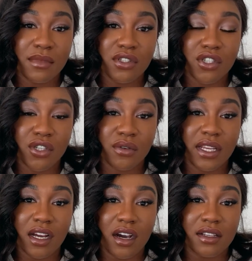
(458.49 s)
to
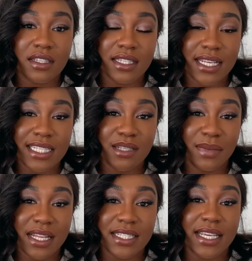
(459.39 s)
enhance the skin's
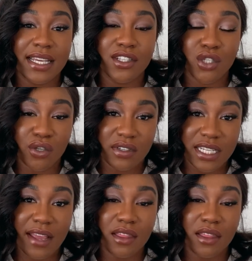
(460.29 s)
ability to retain the